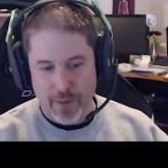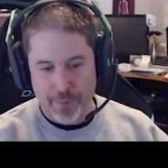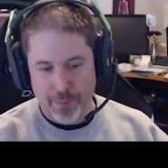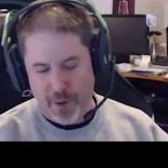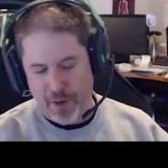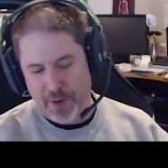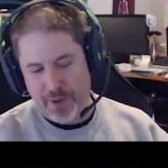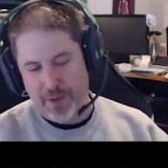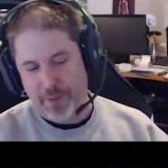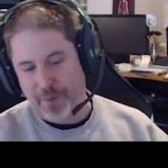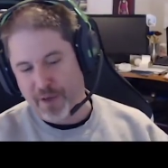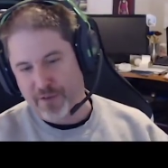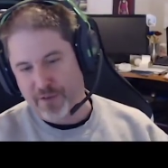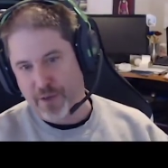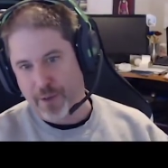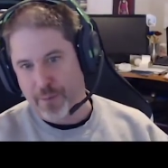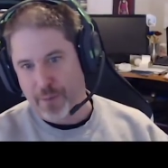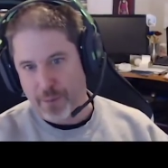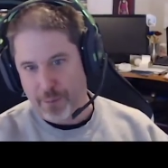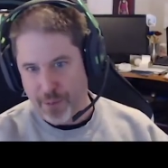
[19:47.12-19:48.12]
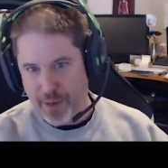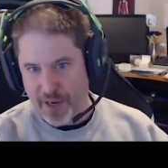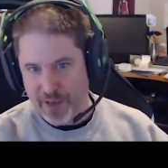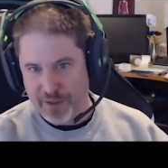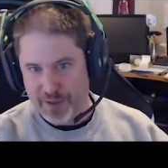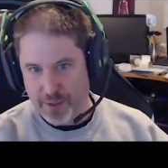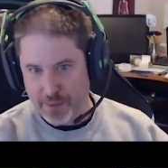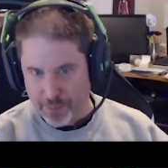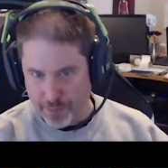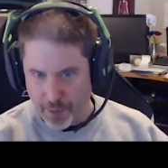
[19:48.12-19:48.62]
partly because I'm
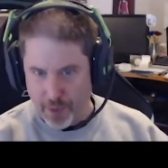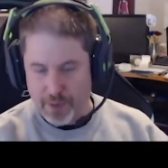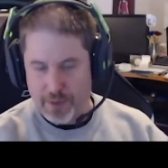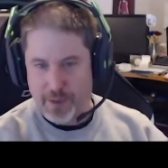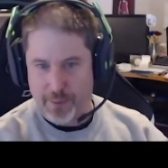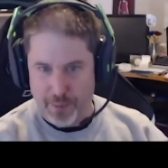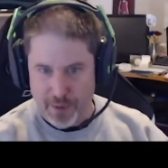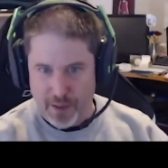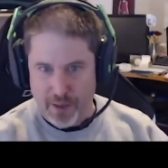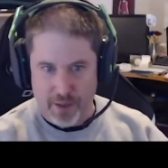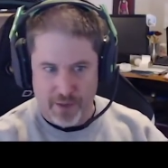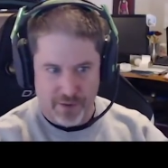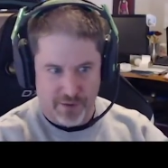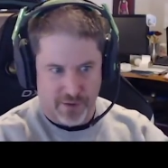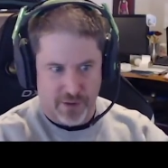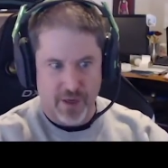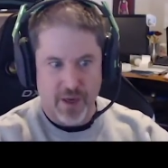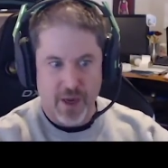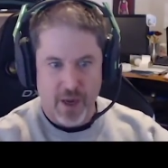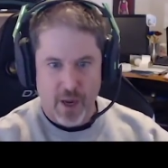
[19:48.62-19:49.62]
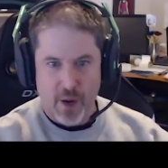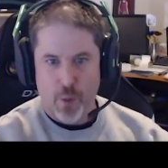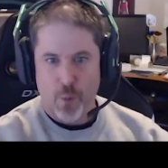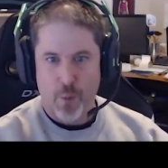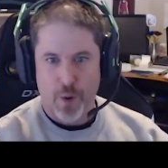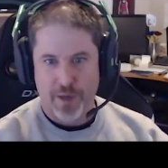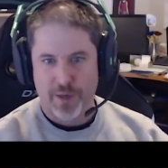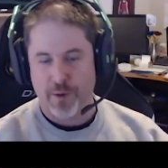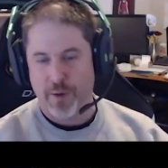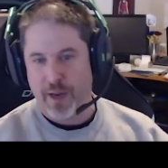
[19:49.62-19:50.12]
impatient, partly because
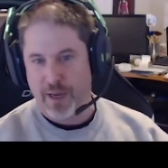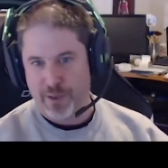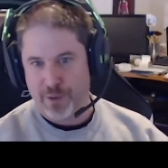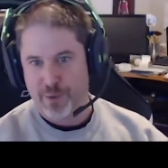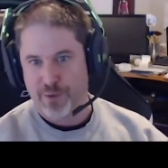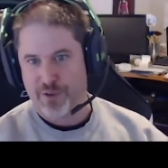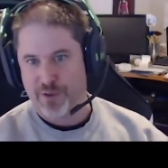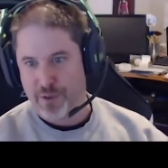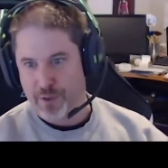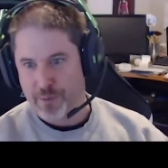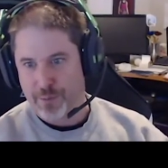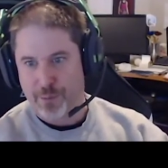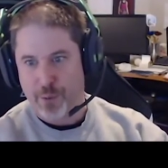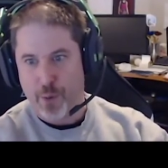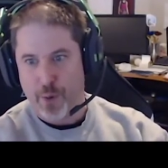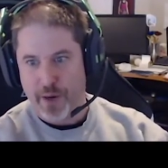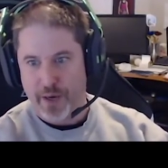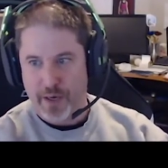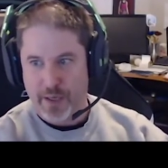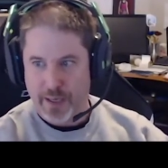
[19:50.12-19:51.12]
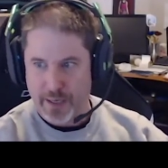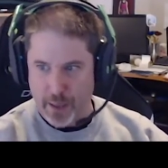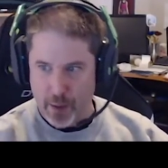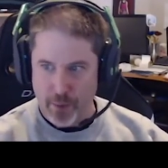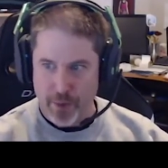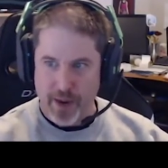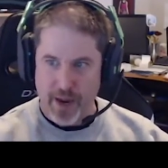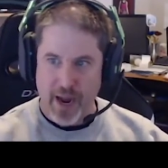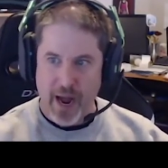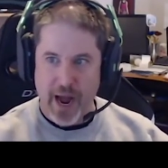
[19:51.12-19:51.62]
when you get to a certain point, you're like,
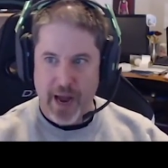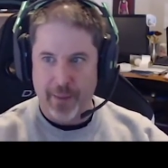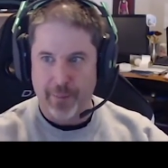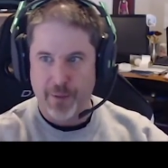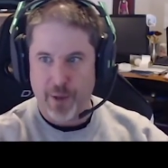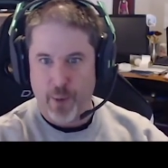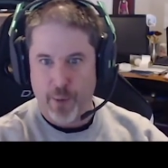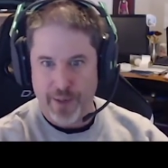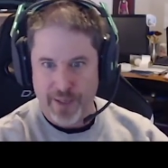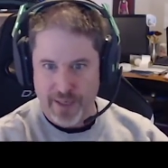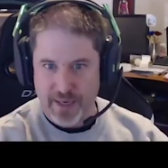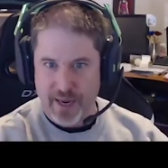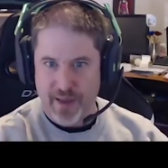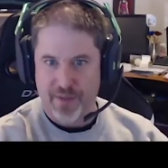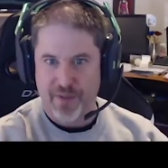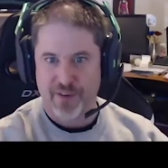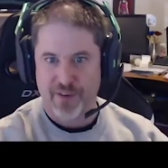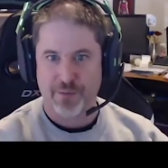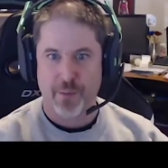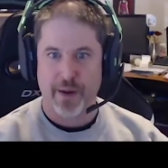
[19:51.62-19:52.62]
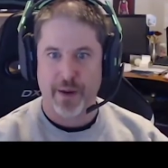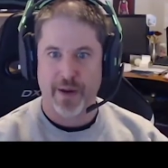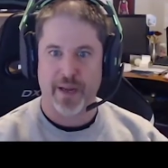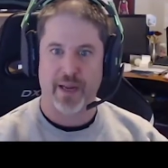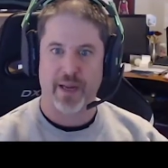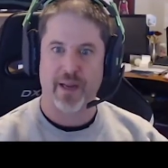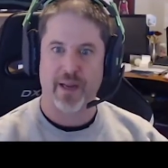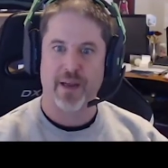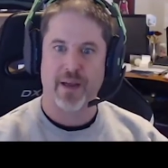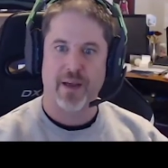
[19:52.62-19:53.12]
okay, I am going to get this
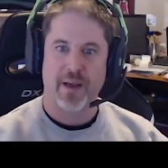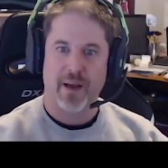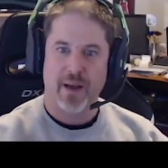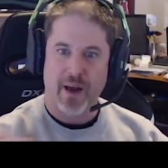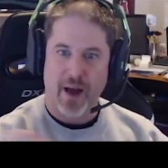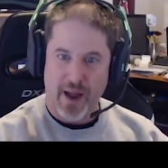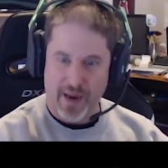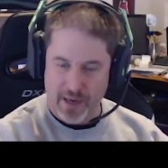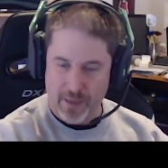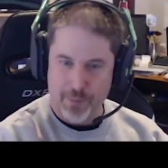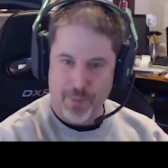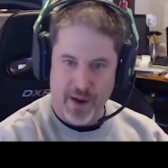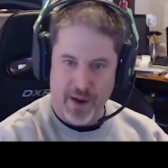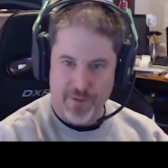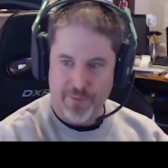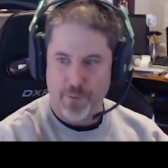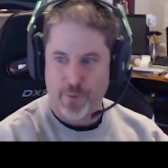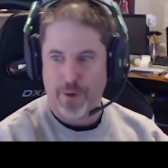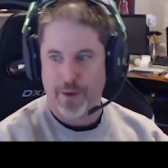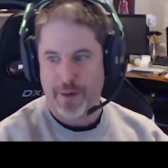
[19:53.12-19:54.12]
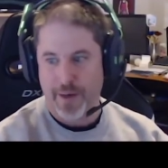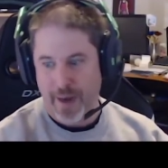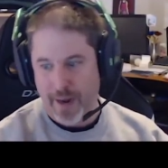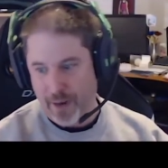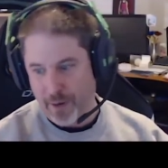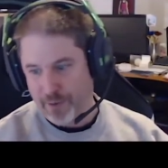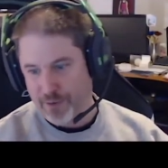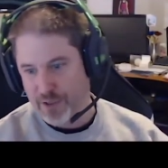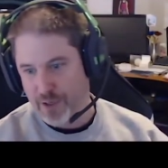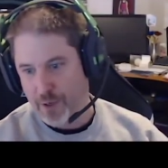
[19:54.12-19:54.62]
money. I can pay for it
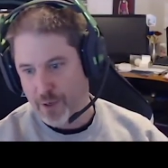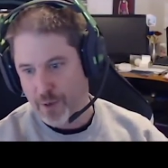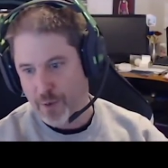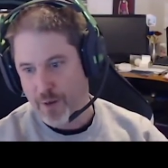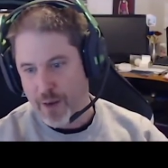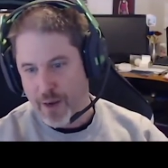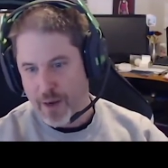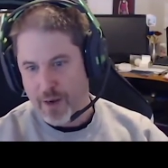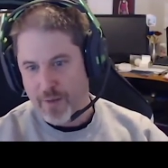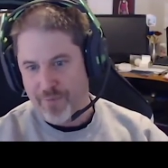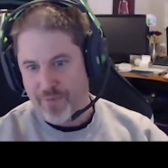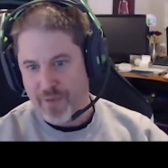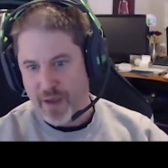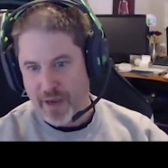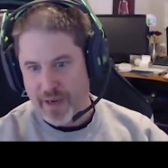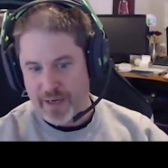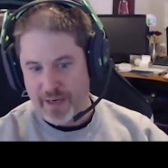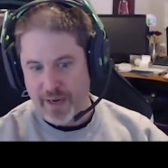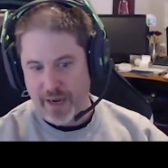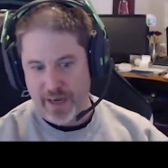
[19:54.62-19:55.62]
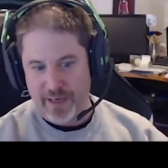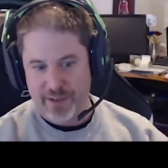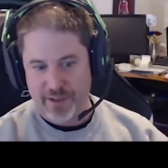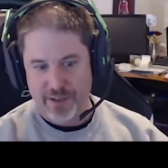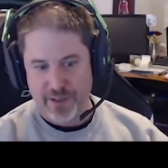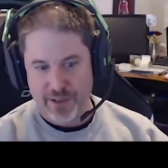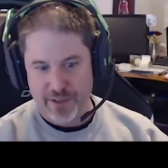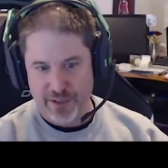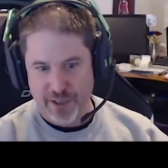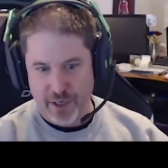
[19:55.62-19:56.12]
now. So I
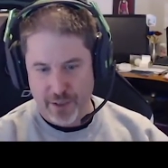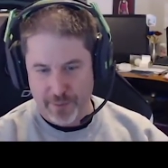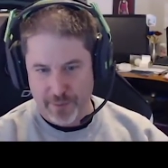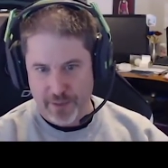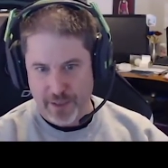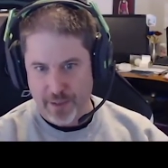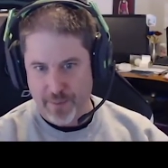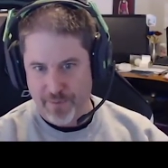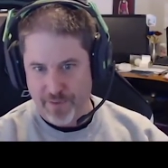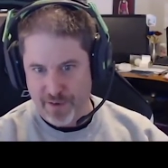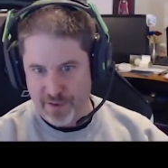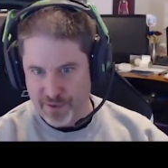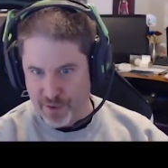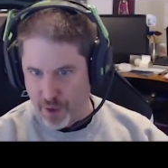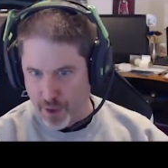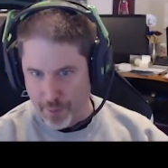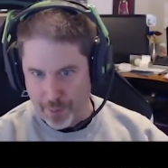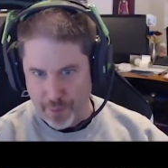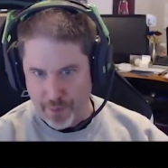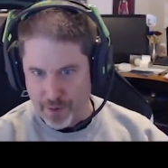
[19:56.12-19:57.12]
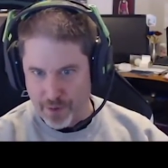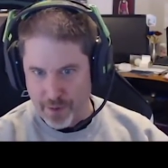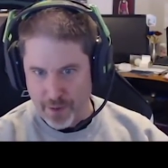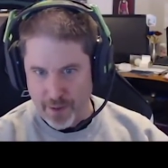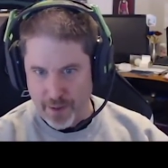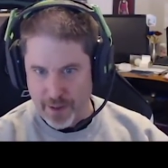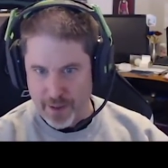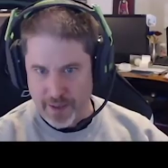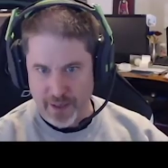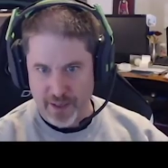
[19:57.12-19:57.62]
engaged a gentleman named Vince Harper,
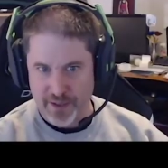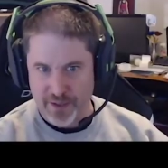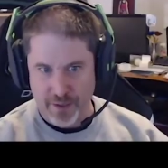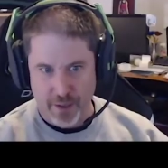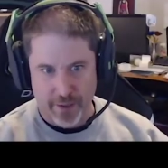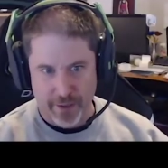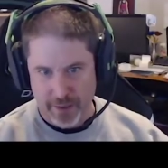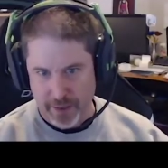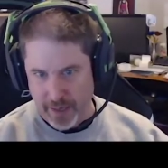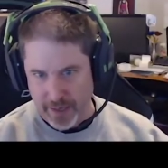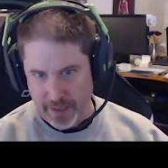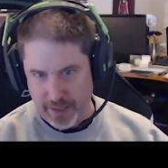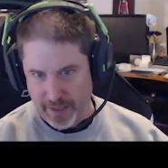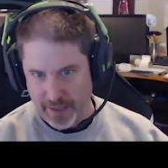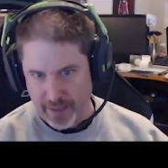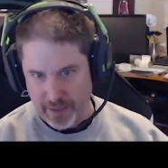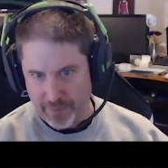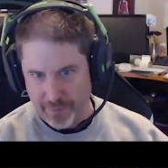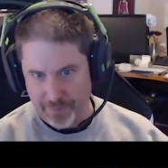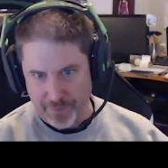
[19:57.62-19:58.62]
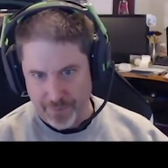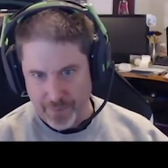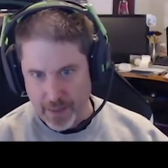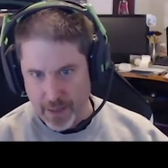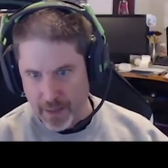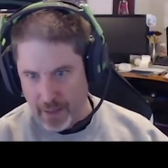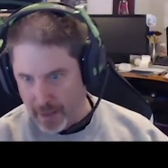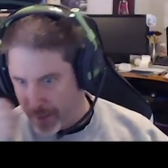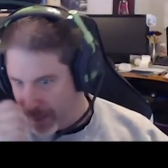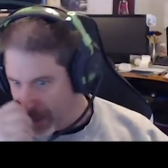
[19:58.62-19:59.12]
and he started editing.
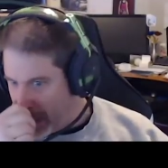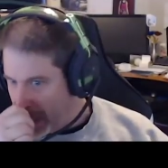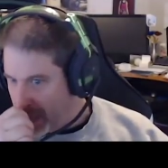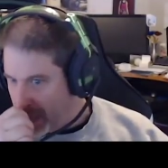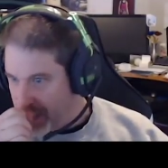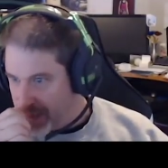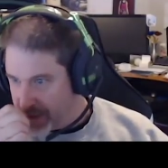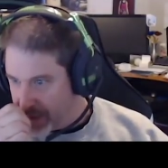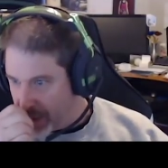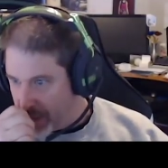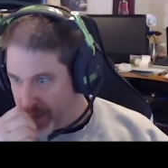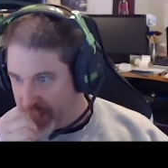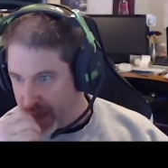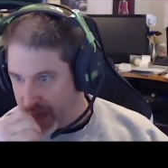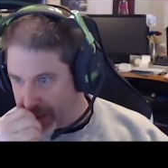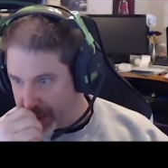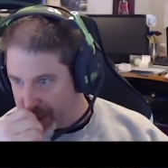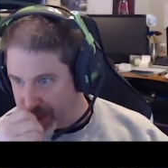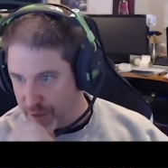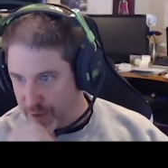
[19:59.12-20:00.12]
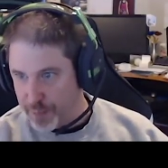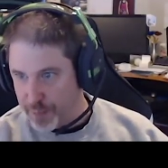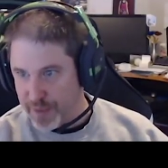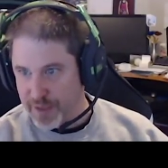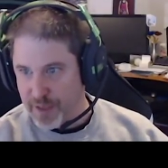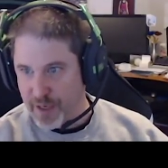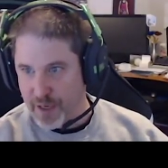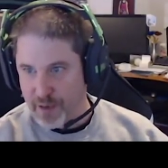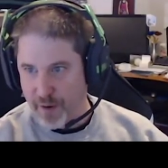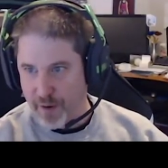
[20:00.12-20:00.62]
Uh, so that should be
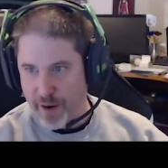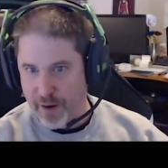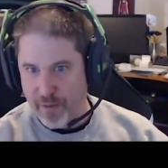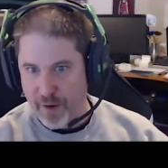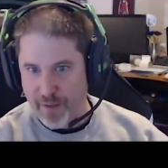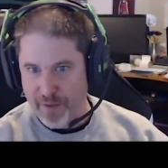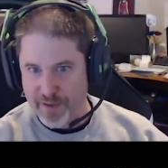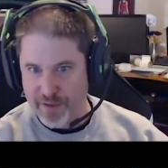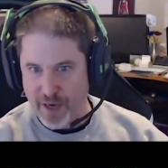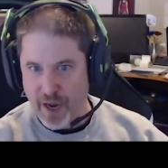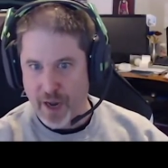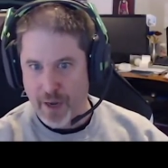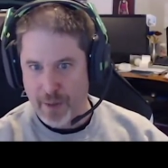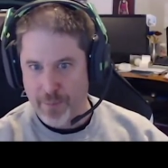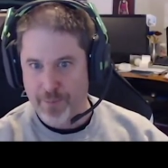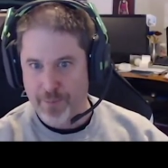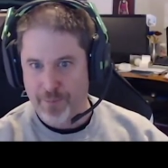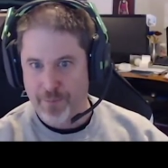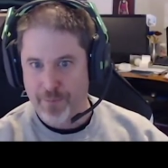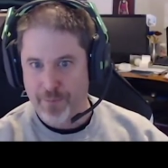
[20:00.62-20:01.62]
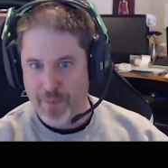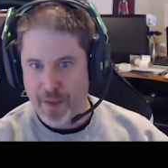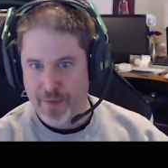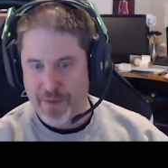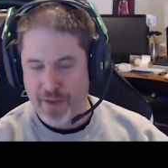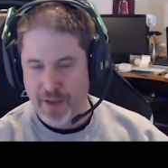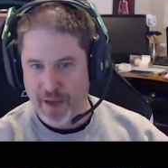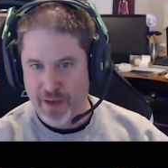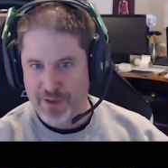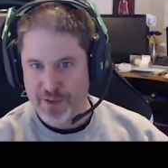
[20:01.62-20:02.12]
done right around the time that
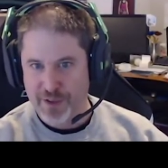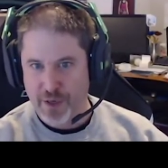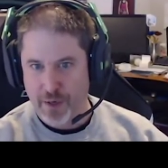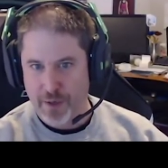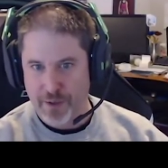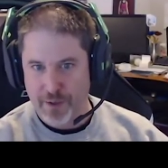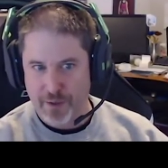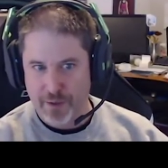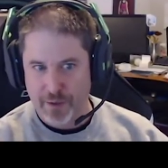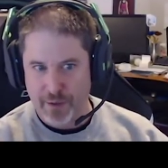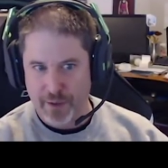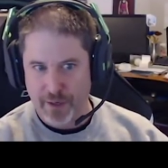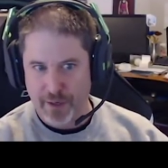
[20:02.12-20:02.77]
the Kickstarter